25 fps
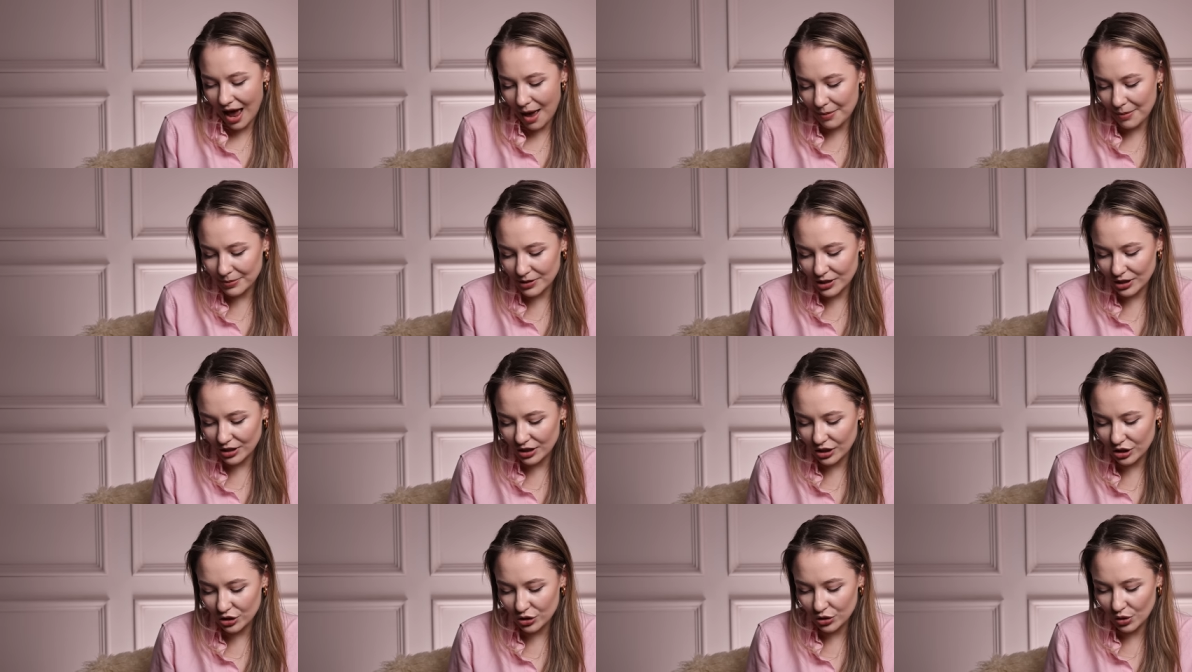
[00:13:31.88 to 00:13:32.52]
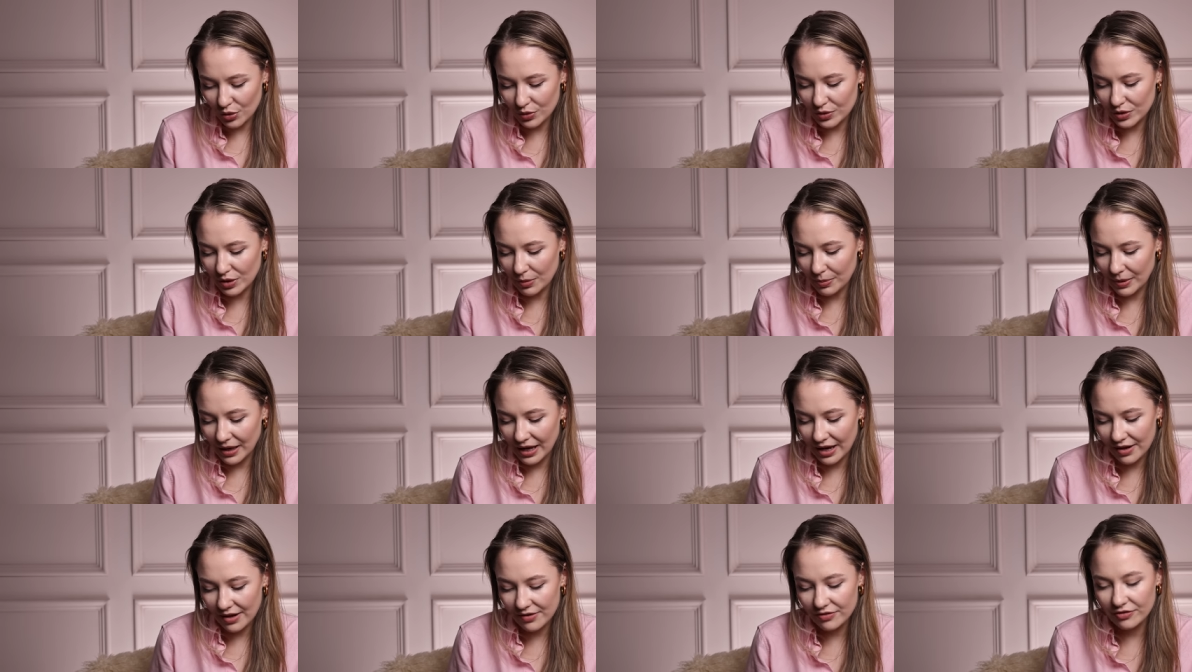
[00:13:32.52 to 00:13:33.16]
absolutely
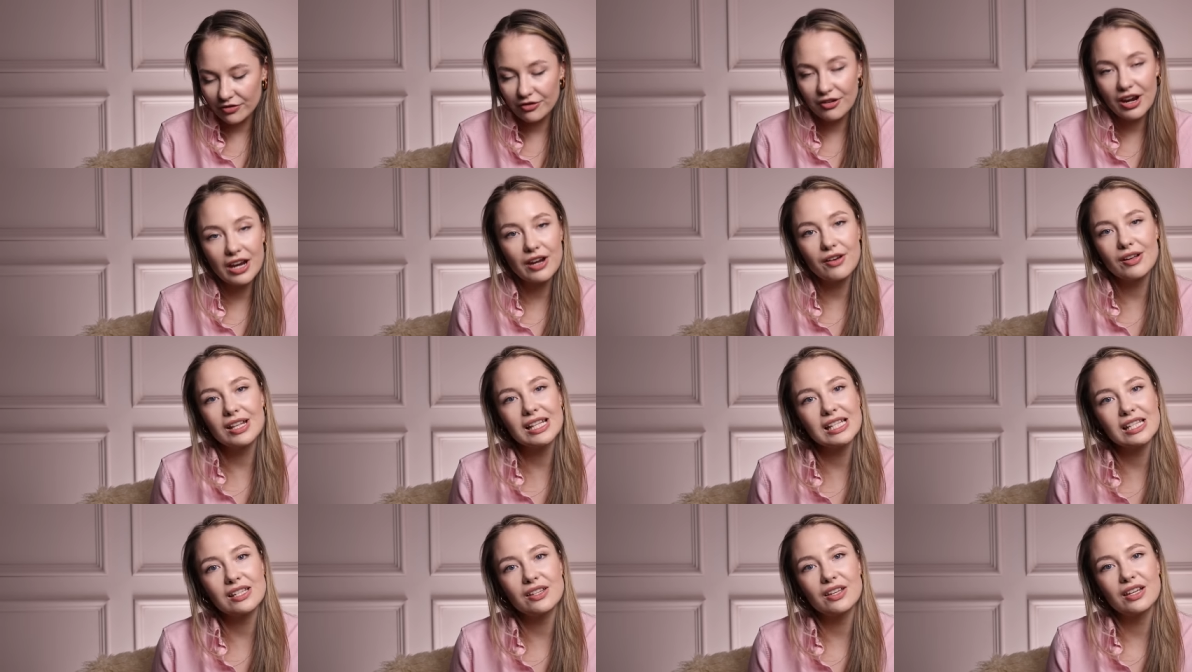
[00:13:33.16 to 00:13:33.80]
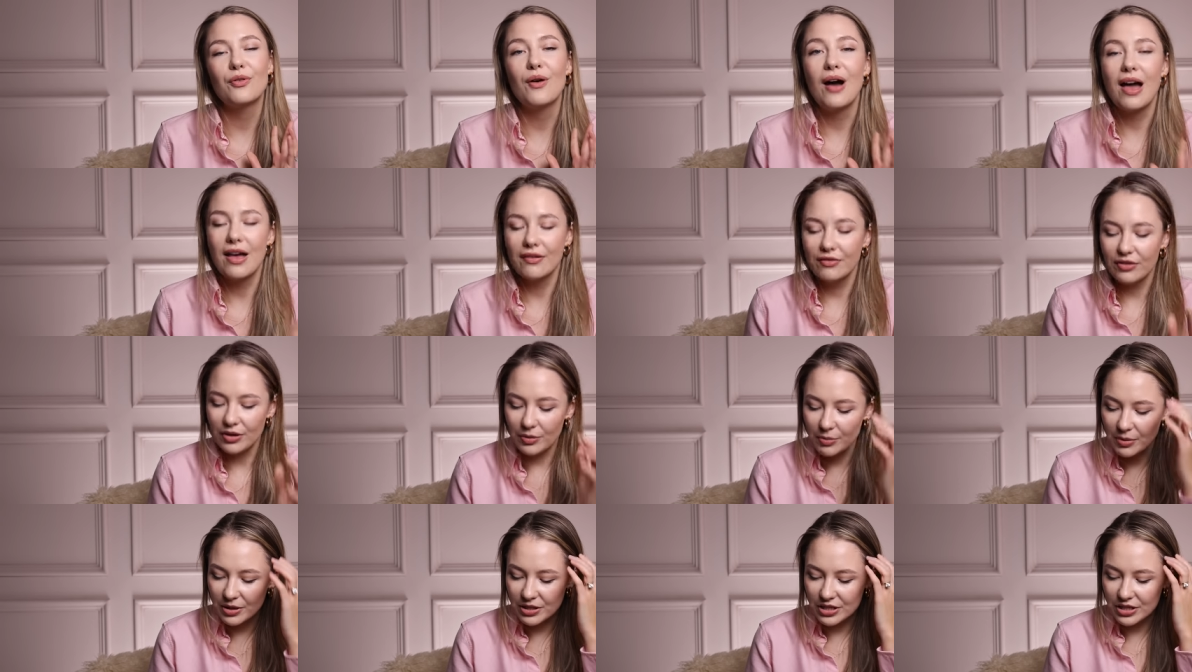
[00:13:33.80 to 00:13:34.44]
show-stopping fragrance for
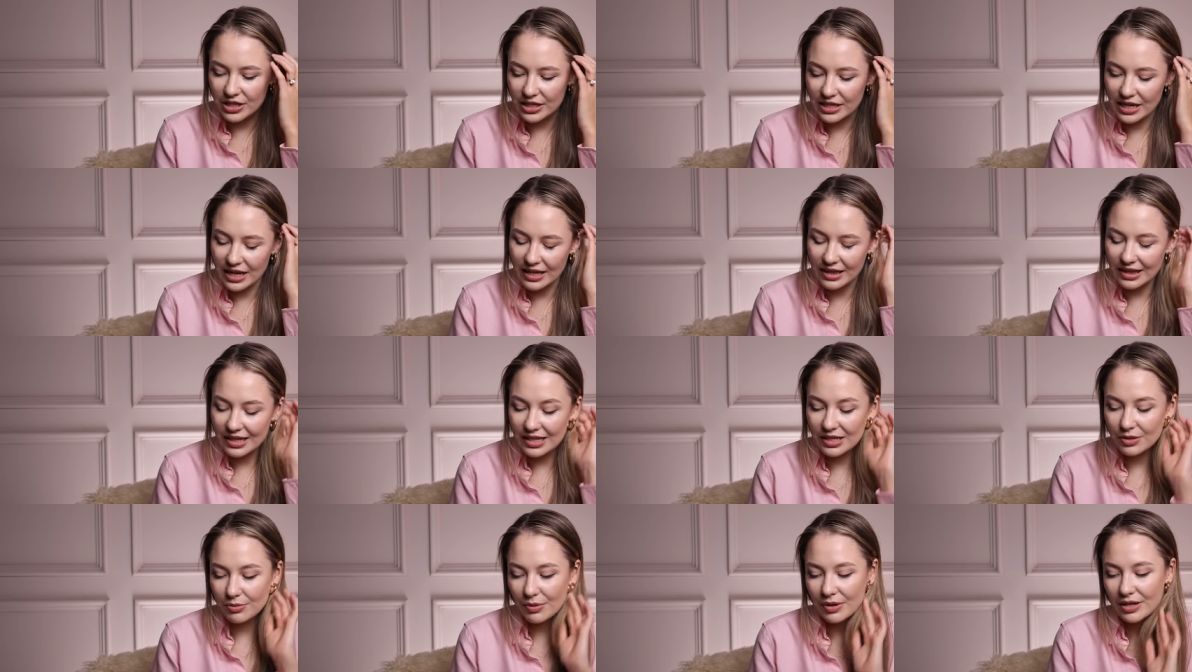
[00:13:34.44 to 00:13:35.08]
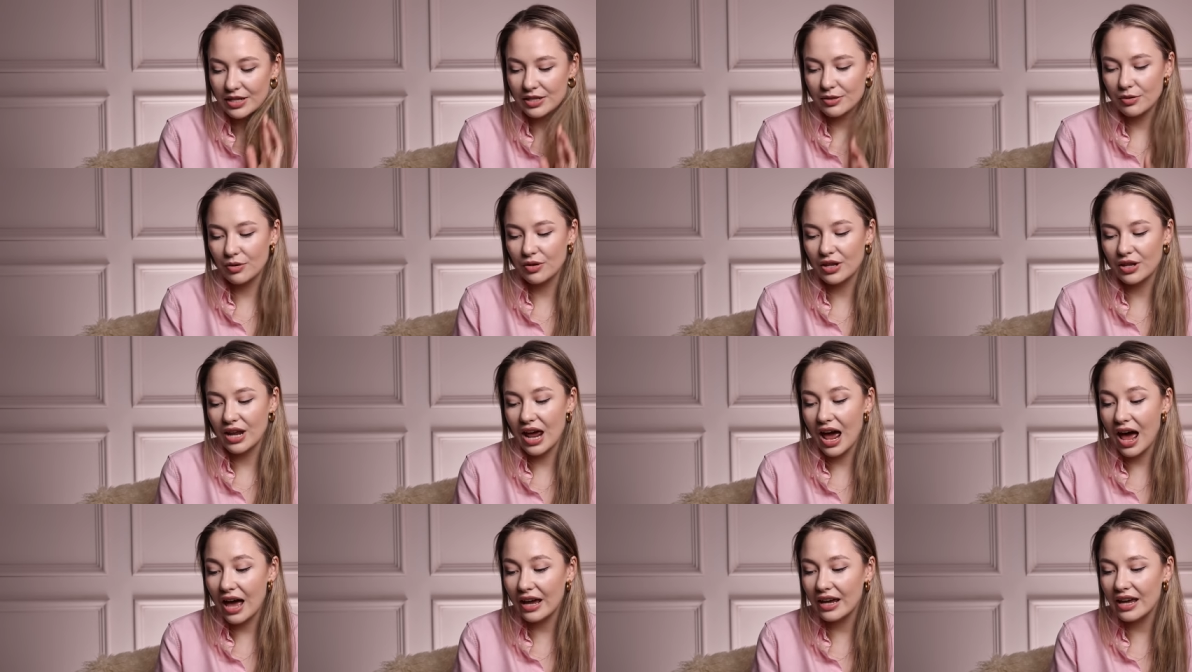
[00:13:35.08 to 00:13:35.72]
every budget, and this one is on
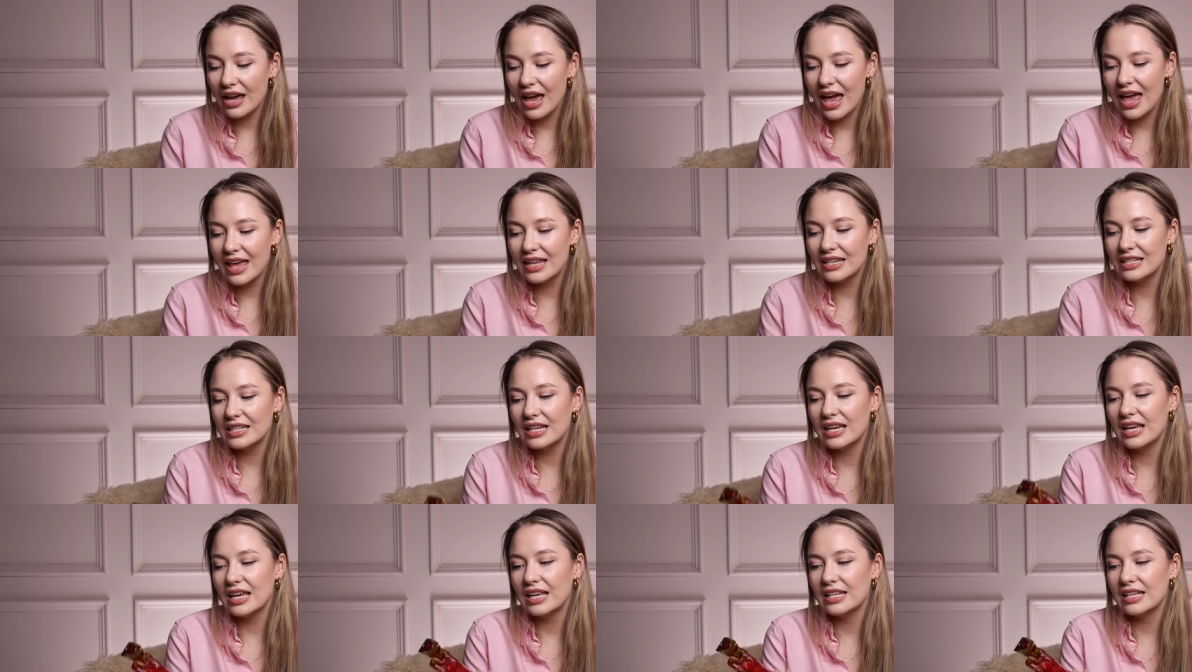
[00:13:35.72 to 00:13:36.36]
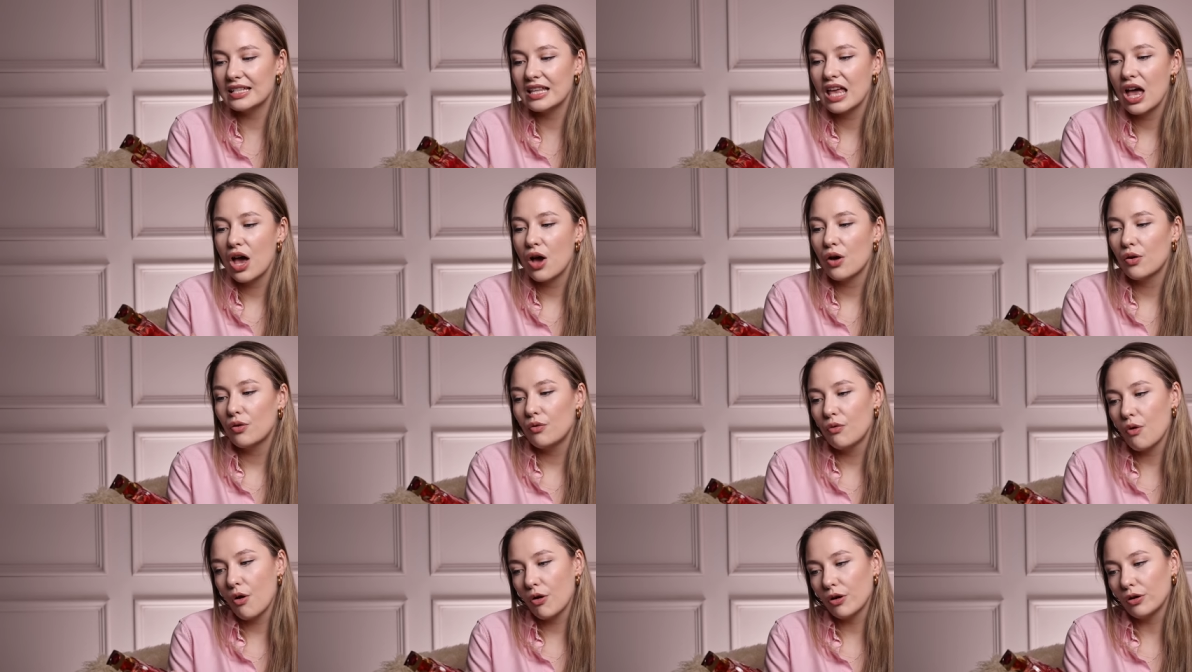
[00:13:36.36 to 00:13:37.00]
the higher end, is
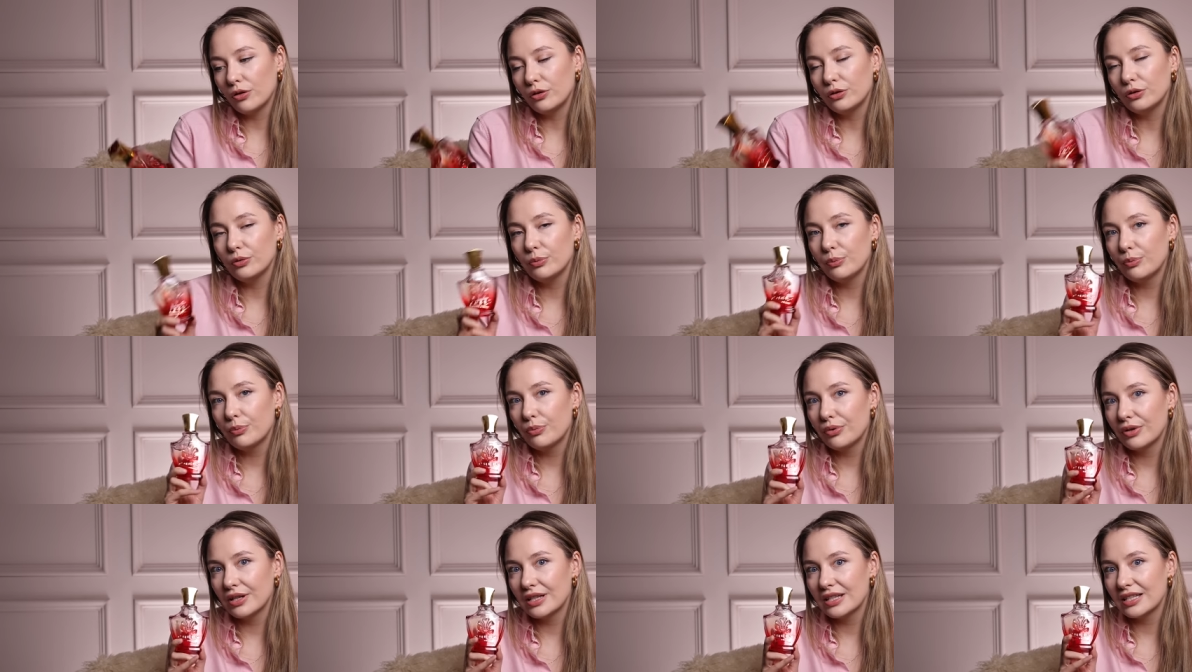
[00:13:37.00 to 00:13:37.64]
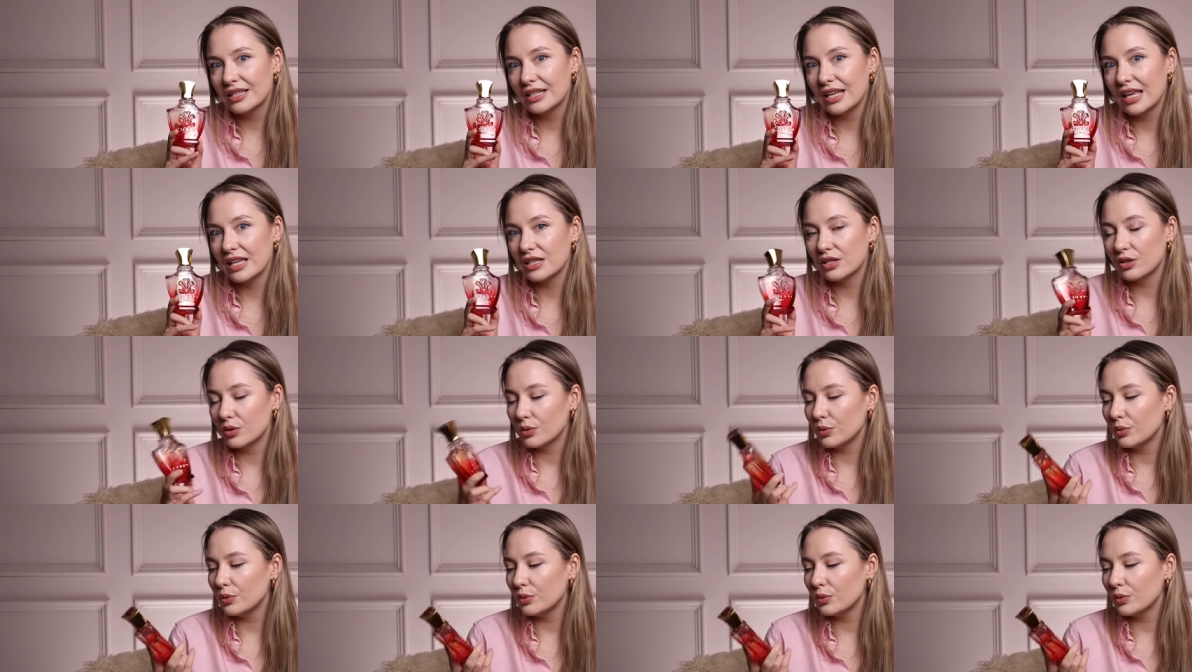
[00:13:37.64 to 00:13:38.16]
Royal Princess